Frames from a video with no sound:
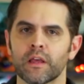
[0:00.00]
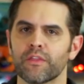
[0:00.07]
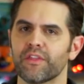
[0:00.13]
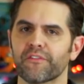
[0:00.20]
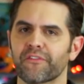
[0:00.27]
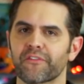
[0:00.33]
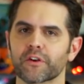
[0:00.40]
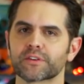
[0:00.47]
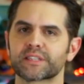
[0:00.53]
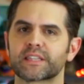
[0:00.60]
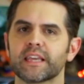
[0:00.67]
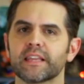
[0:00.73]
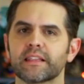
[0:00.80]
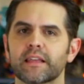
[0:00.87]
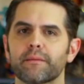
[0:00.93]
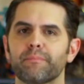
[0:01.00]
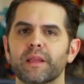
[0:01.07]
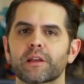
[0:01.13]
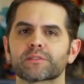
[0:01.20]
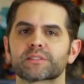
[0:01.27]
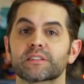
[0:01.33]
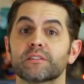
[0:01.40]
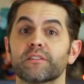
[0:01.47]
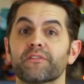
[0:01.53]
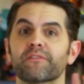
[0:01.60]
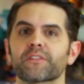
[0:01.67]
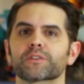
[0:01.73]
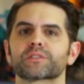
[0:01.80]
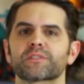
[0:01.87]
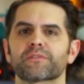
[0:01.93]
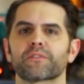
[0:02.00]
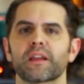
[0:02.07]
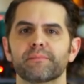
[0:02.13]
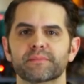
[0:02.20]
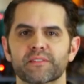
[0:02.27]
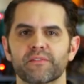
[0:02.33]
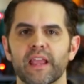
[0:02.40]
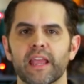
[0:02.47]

the first thing that appears in the first frames of